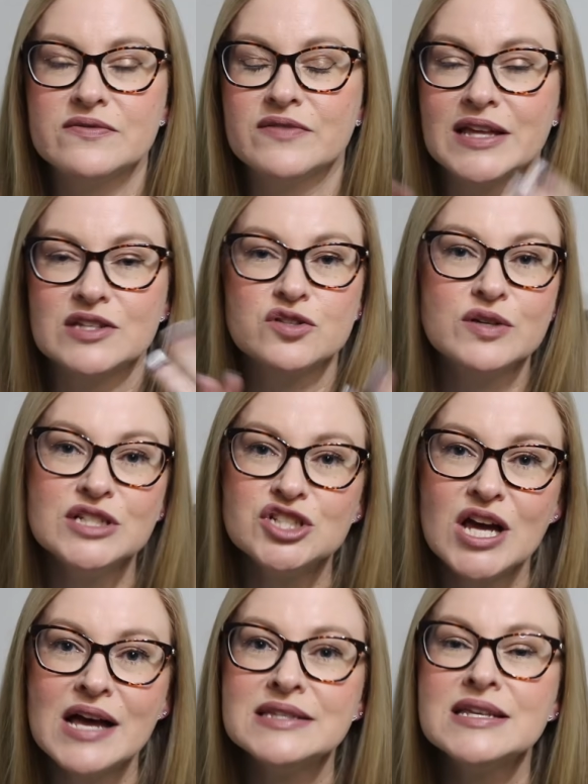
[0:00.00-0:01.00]
of
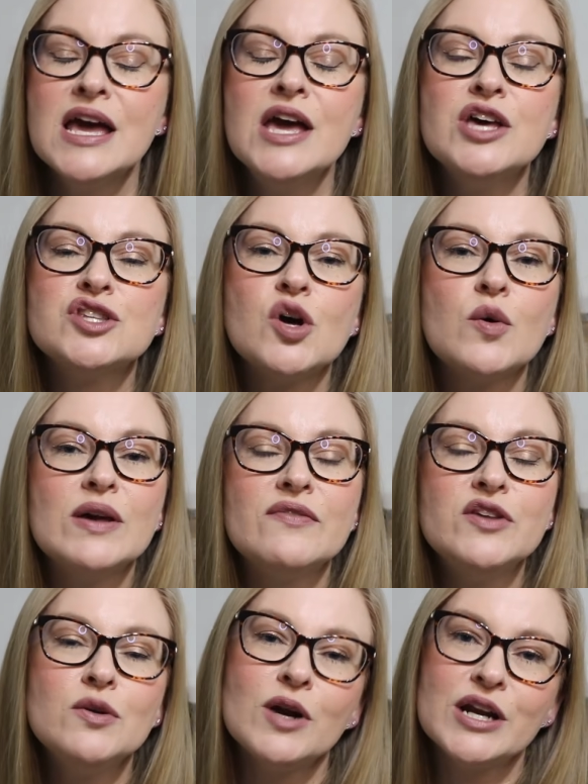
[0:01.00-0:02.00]
screenshots. So if
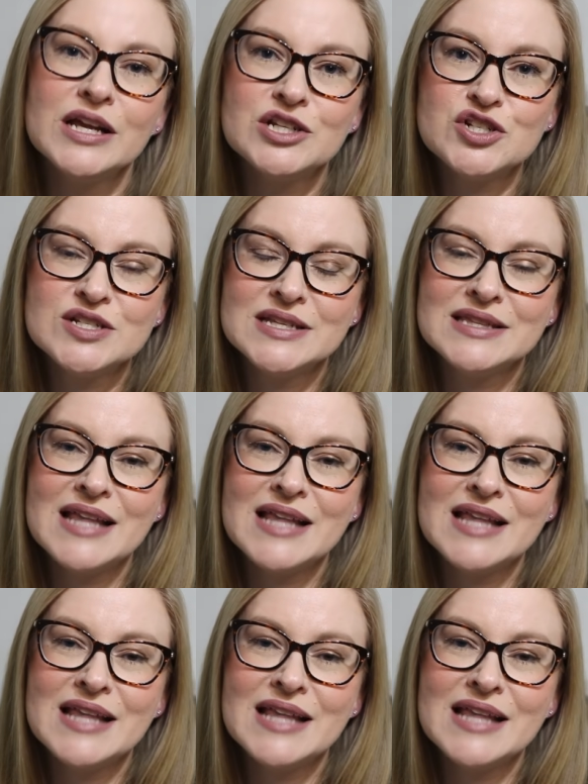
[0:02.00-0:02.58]
you are interested in